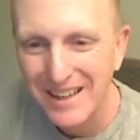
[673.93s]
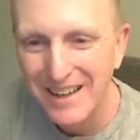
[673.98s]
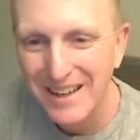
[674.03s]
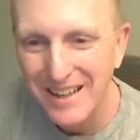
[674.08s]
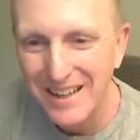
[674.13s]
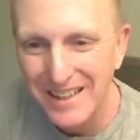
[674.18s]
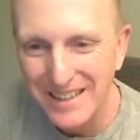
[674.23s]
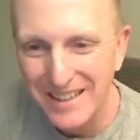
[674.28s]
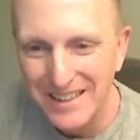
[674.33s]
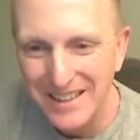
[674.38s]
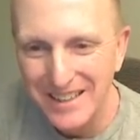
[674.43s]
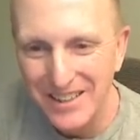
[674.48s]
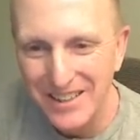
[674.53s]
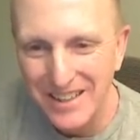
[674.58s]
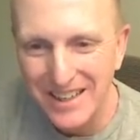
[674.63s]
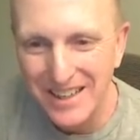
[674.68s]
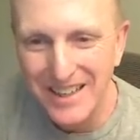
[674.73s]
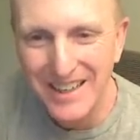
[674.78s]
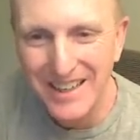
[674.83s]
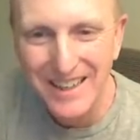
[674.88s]
I can tell
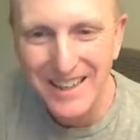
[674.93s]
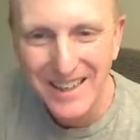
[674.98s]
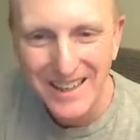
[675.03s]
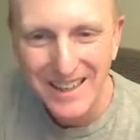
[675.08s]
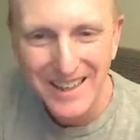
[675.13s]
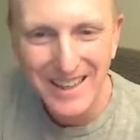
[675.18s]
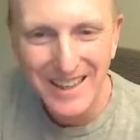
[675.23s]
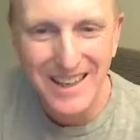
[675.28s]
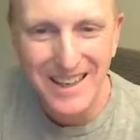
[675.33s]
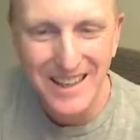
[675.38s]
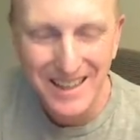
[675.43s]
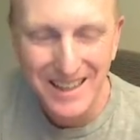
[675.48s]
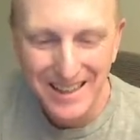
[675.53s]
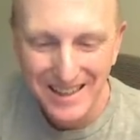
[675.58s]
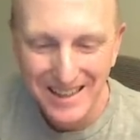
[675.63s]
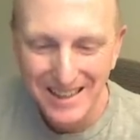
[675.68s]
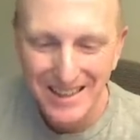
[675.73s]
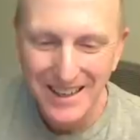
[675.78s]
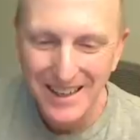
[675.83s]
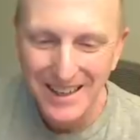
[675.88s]
you,
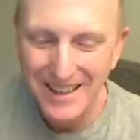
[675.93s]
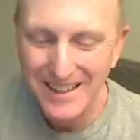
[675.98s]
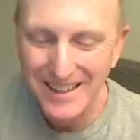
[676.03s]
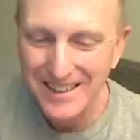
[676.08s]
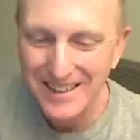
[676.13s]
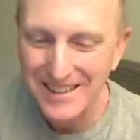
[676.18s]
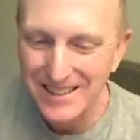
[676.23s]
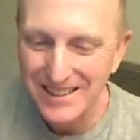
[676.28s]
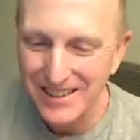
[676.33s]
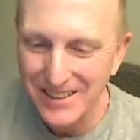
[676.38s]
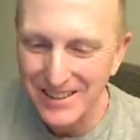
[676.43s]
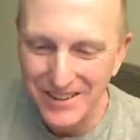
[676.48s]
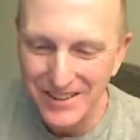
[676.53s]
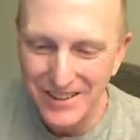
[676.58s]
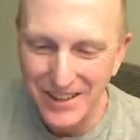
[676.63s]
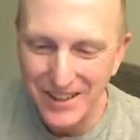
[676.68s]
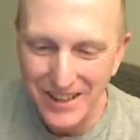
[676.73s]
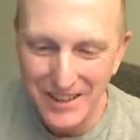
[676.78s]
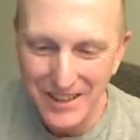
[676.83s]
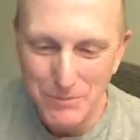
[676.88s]

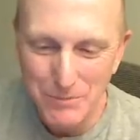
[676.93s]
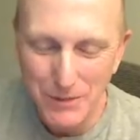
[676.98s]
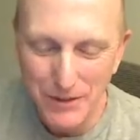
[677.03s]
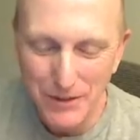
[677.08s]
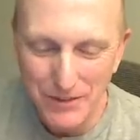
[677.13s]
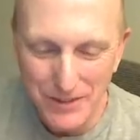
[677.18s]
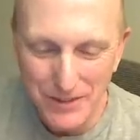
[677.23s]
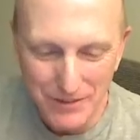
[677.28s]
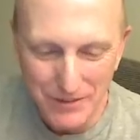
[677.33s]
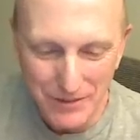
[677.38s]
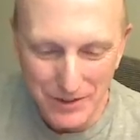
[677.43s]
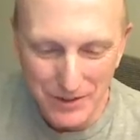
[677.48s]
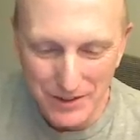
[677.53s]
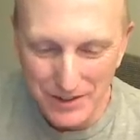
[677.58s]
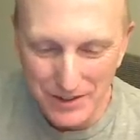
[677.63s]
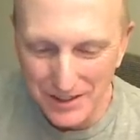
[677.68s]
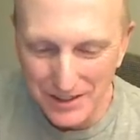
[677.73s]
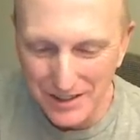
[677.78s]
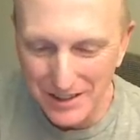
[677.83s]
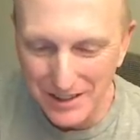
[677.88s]
I could probably give you
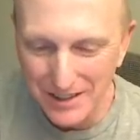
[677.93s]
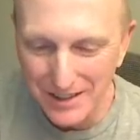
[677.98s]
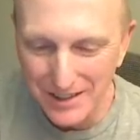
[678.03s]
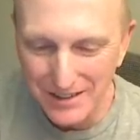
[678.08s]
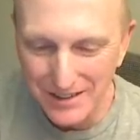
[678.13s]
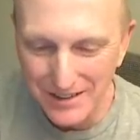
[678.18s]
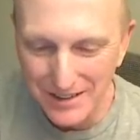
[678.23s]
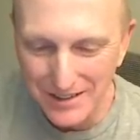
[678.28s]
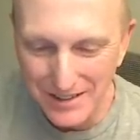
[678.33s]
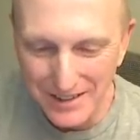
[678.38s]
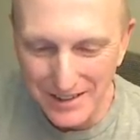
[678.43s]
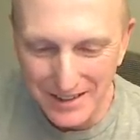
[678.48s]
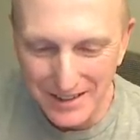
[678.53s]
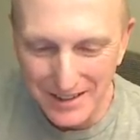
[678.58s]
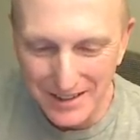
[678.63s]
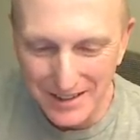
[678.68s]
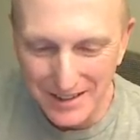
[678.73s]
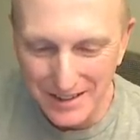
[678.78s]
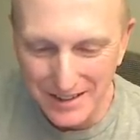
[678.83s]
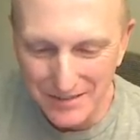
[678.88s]

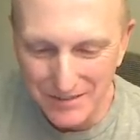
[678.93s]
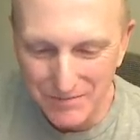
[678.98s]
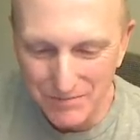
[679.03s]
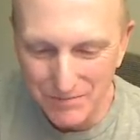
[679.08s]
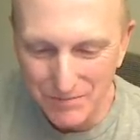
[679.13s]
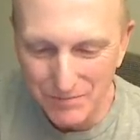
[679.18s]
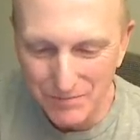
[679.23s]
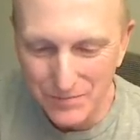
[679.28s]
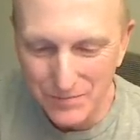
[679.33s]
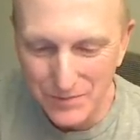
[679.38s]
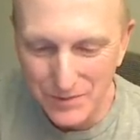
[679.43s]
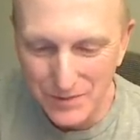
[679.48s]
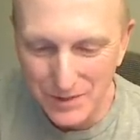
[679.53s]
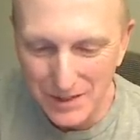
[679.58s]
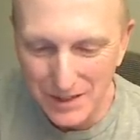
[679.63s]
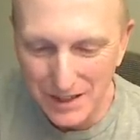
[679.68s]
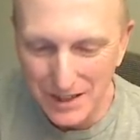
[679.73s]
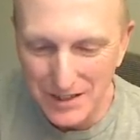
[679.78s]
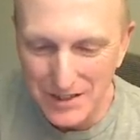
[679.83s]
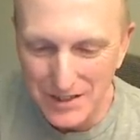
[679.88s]
a
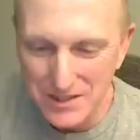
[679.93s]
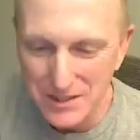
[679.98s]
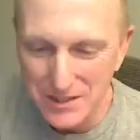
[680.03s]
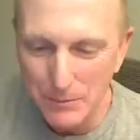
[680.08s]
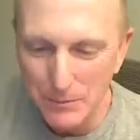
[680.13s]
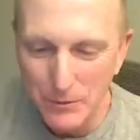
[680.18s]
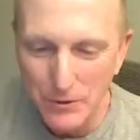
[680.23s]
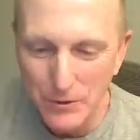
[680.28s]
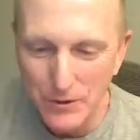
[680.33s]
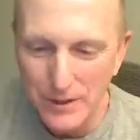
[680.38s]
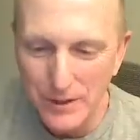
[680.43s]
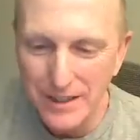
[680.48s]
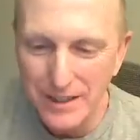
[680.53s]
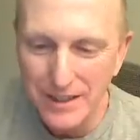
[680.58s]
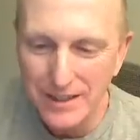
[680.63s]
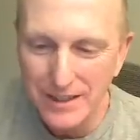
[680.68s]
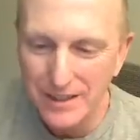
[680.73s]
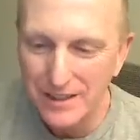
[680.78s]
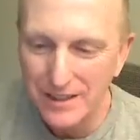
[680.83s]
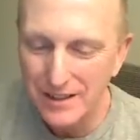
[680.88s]
summary
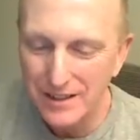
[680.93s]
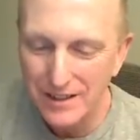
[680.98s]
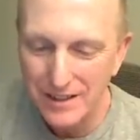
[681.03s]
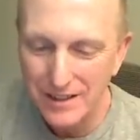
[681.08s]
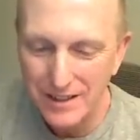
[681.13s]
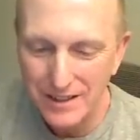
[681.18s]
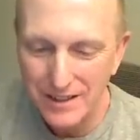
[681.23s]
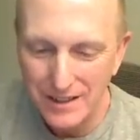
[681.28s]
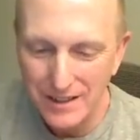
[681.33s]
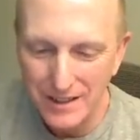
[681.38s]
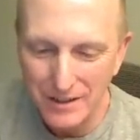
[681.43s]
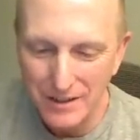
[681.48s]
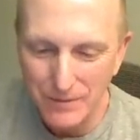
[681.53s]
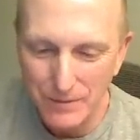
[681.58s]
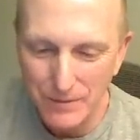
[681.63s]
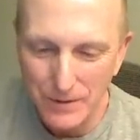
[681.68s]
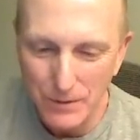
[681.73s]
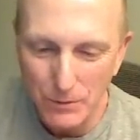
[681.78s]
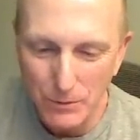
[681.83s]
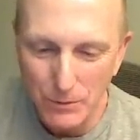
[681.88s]
in a
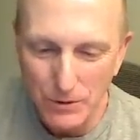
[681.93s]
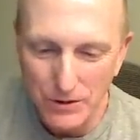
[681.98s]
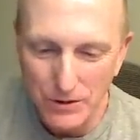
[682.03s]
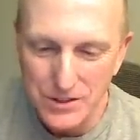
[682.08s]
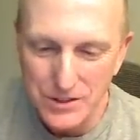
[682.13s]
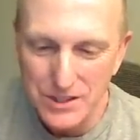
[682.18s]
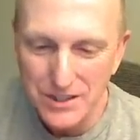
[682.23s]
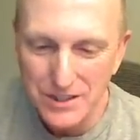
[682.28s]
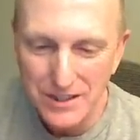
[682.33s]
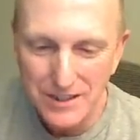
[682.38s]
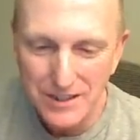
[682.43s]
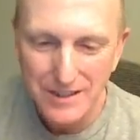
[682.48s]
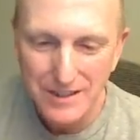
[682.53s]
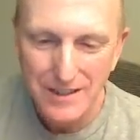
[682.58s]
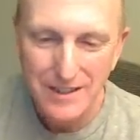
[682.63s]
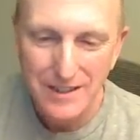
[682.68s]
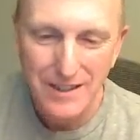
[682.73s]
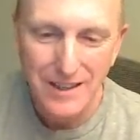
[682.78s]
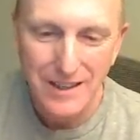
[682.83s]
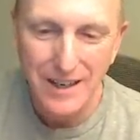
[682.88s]
few words,
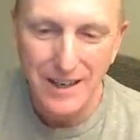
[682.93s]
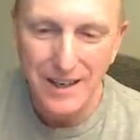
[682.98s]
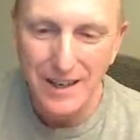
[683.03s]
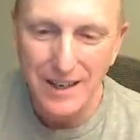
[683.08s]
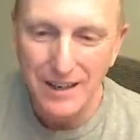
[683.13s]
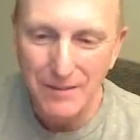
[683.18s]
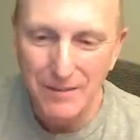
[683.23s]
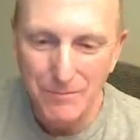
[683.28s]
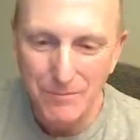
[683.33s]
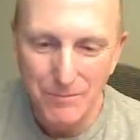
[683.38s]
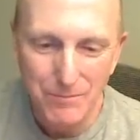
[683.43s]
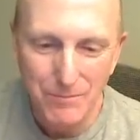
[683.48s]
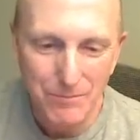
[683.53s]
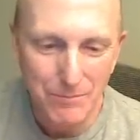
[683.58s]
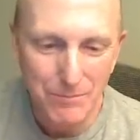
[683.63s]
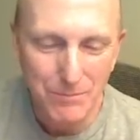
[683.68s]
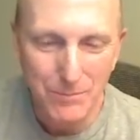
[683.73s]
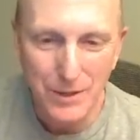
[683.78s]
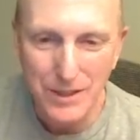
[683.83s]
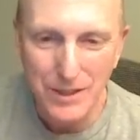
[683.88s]

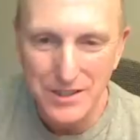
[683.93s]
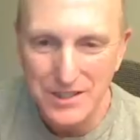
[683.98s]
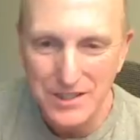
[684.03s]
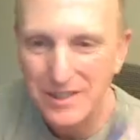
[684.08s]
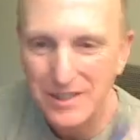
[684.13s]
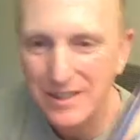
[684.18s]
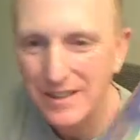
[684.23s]
but